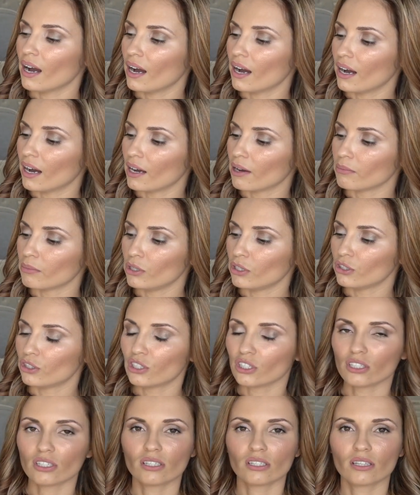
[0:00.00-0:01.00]
Um, you're
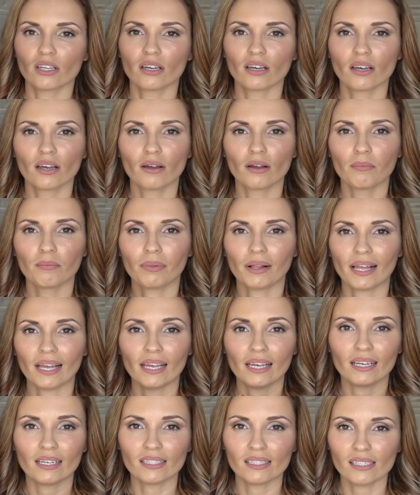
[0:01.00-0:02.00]
just
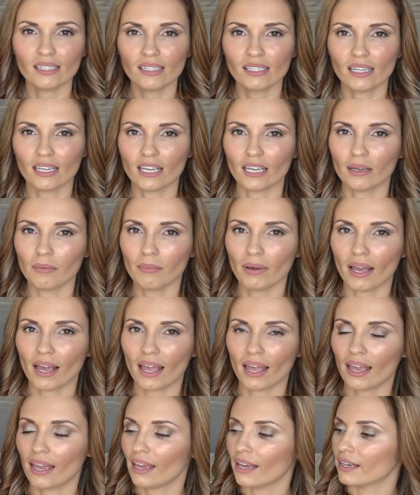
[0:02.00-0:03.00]
playing as a team
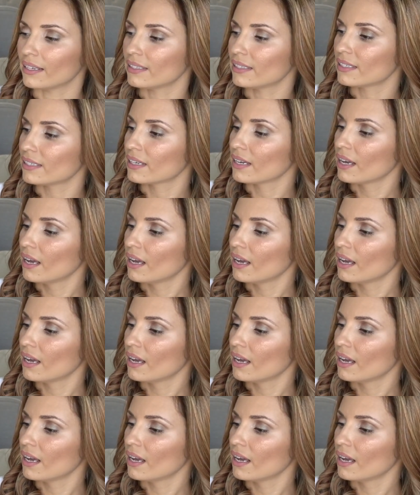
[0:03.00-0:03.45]
and